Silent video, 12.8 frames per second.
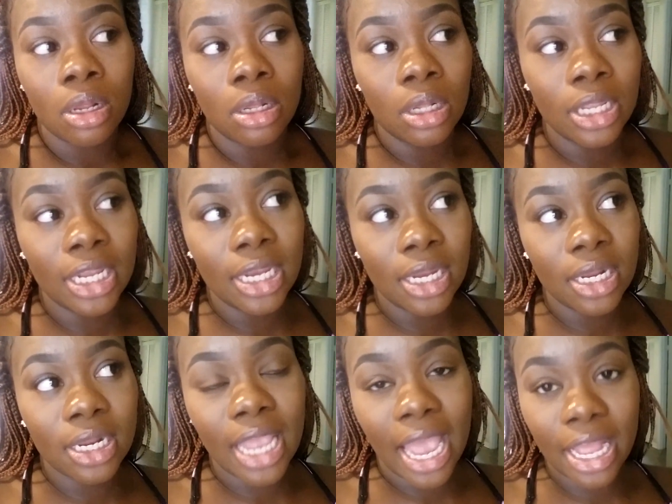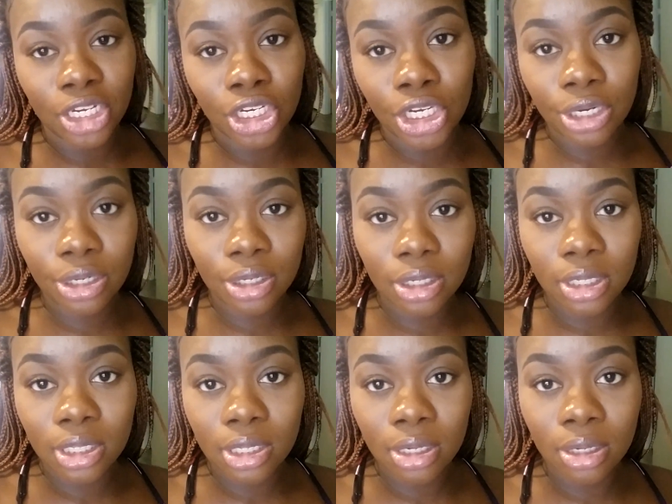lead
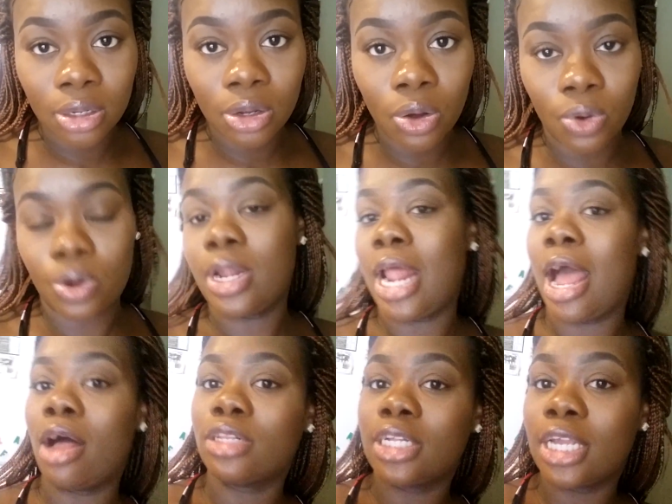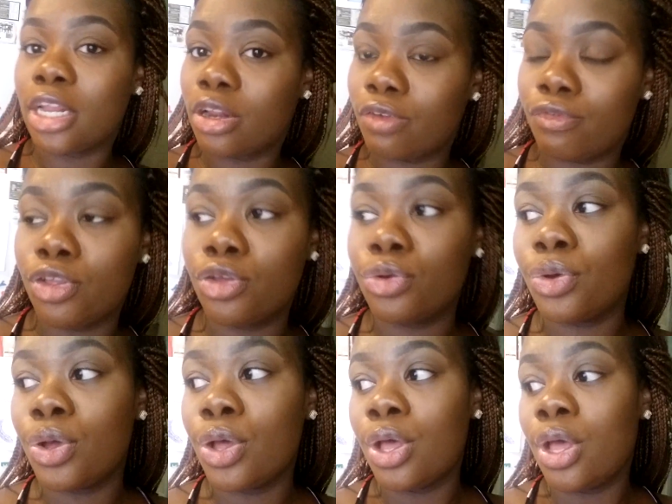cashiers on how to
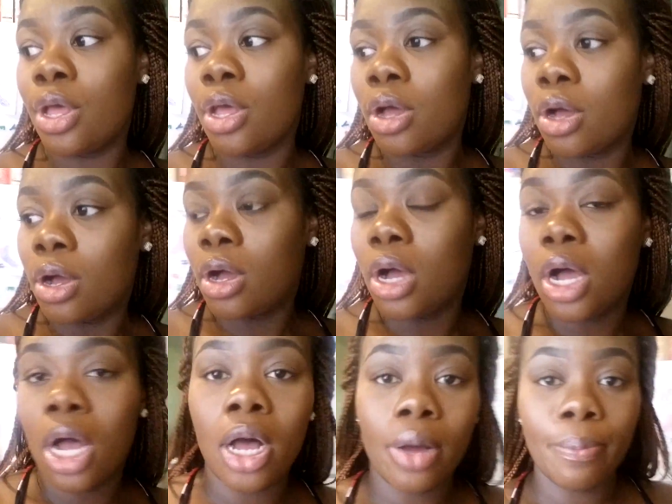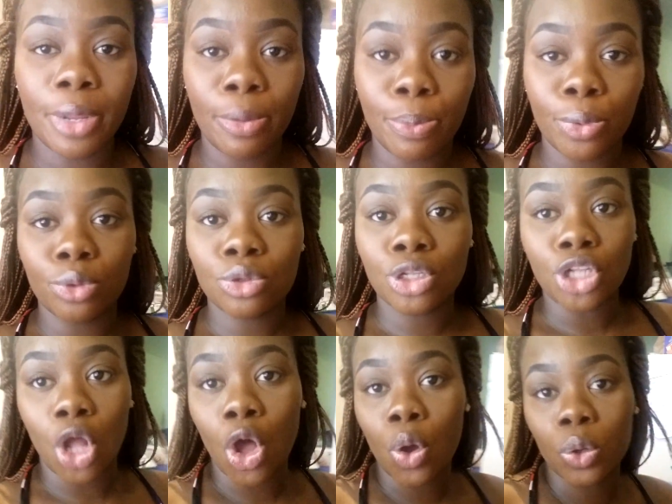interview people.
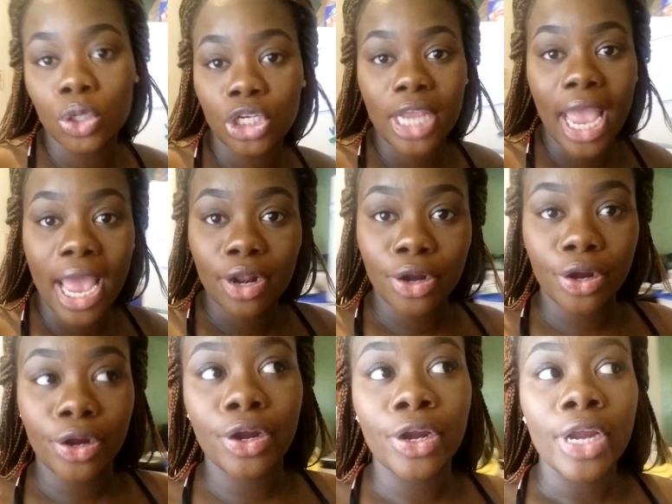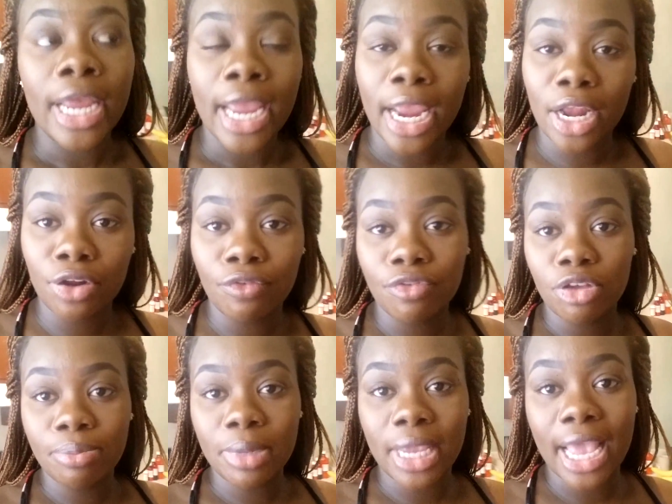So she had her
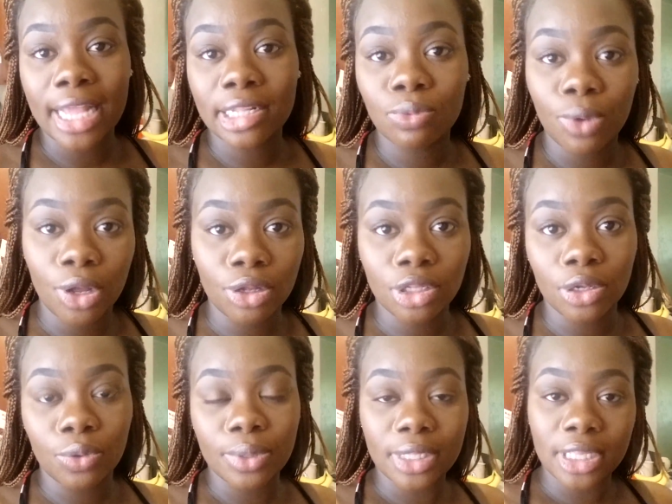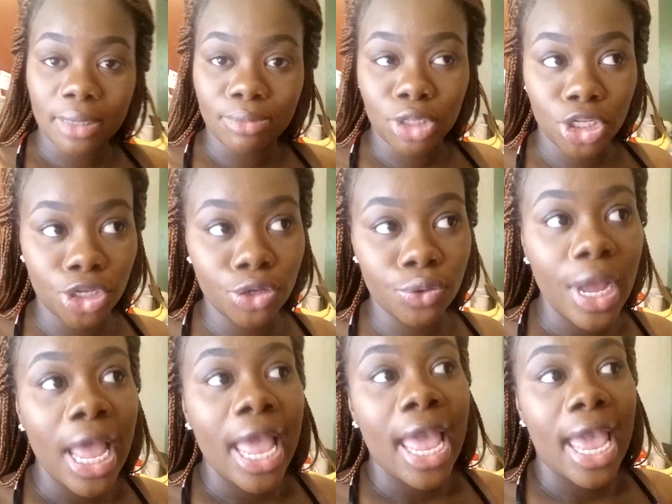interview me as well, so it was them
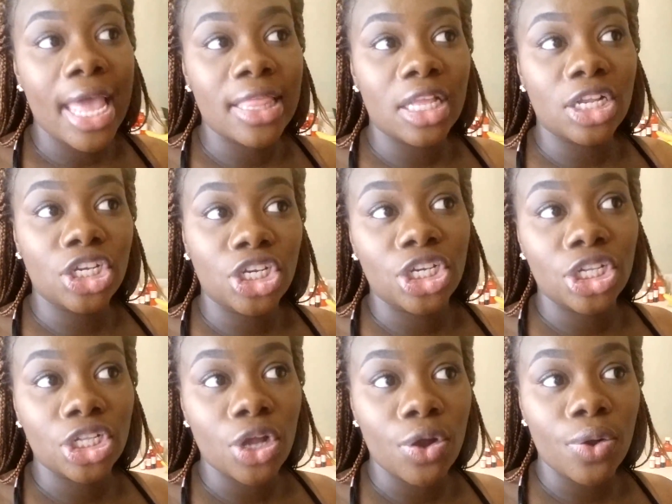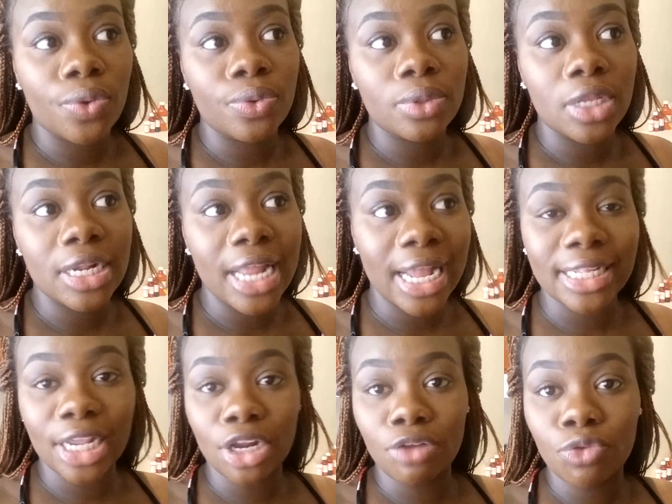two. And then so the
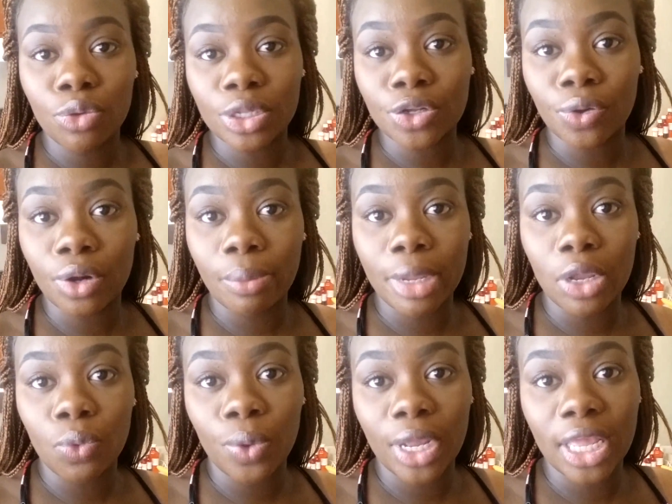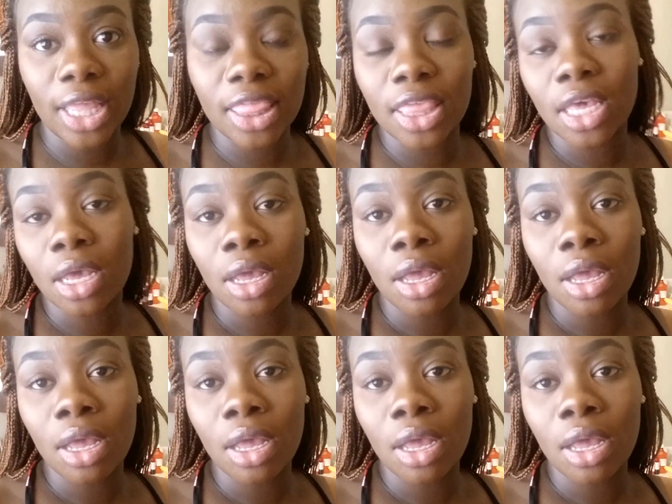next interview is going to be with